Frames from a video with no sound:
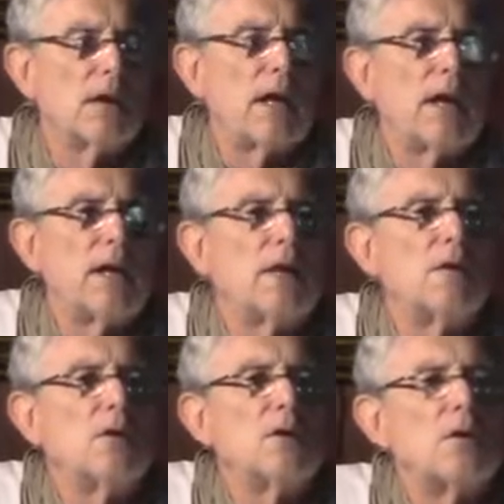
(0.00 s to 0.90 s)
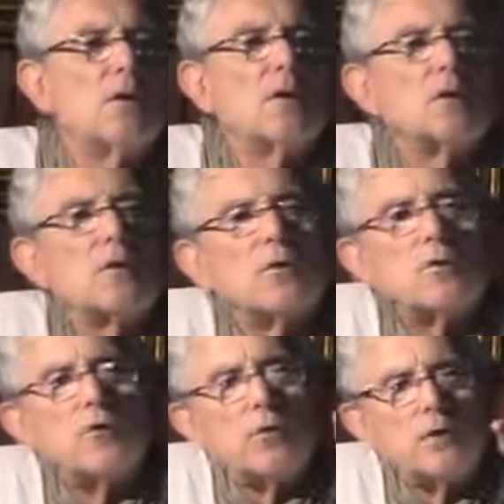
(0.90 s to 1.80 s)
And
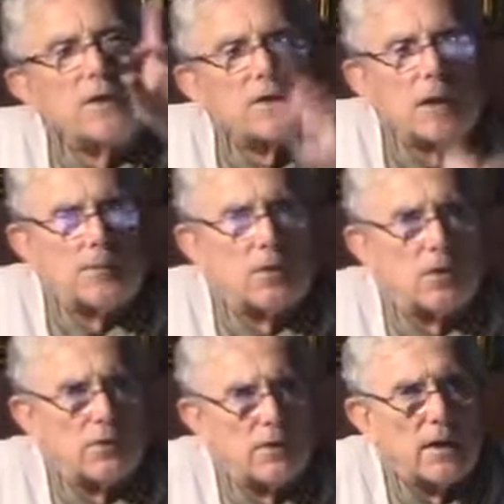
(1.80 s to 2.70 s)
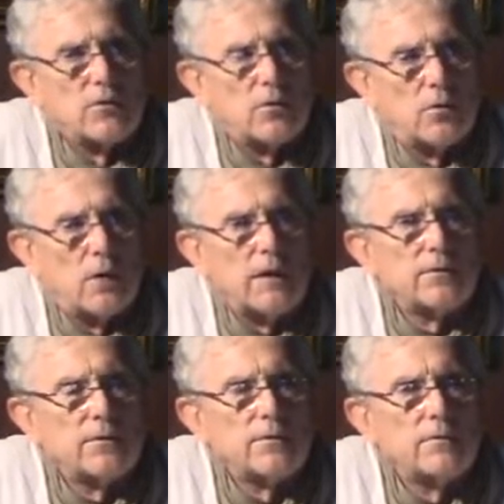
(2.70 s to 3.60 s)
you will accept her as your
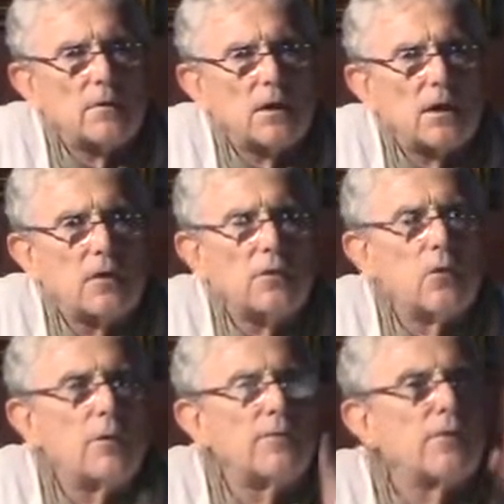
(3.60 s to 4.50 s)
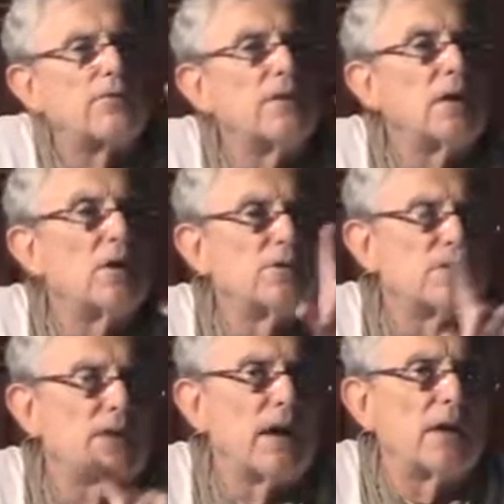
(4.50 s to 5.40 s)
wife. You will fulfill her
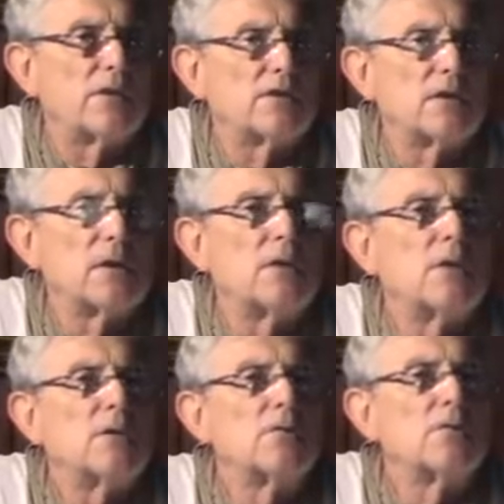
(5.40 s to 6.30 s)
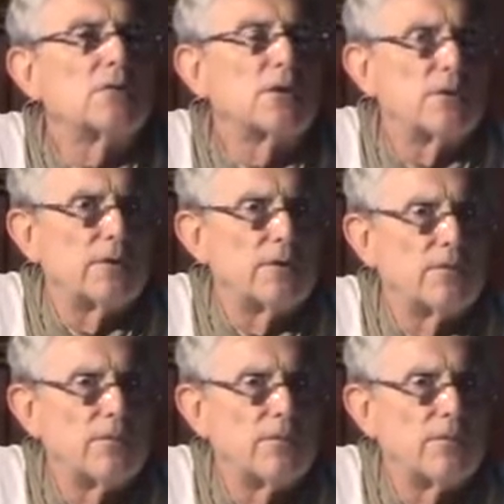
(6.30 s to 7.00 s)
desires for children.